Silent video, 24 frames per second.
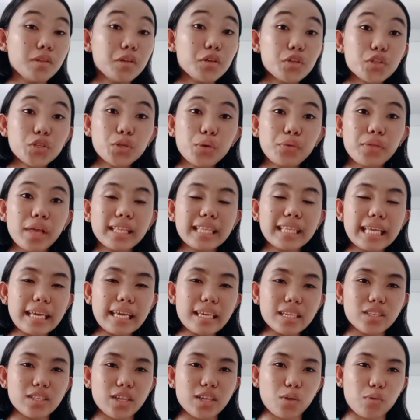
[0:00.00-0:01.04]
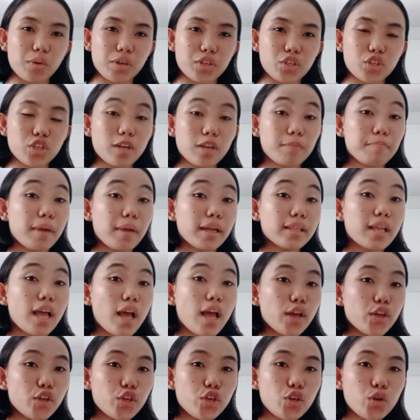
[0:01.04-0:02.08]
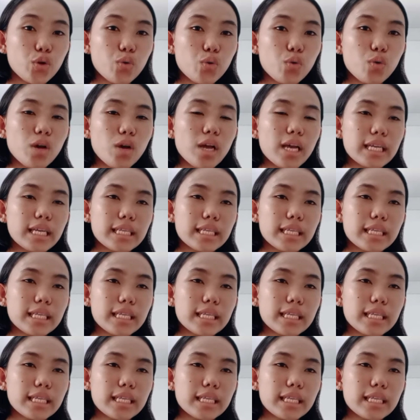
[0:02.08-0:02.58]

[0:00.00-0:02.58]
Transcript: So that is the question, but you